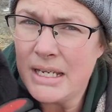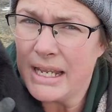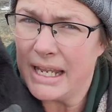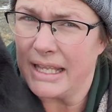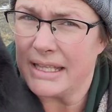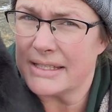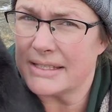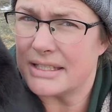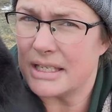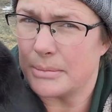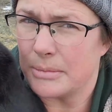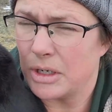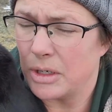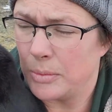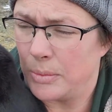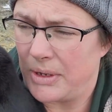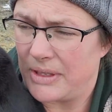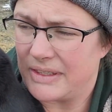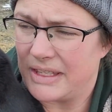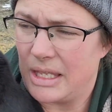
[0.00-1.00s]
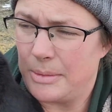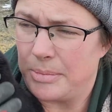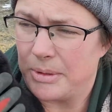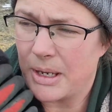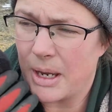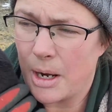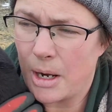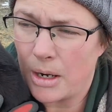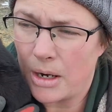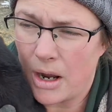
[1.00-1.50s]
in the summer with keeping
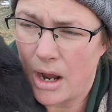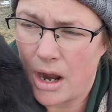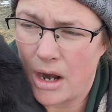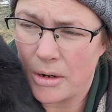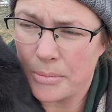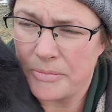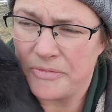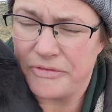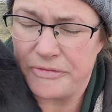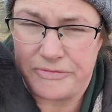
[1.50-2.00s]
our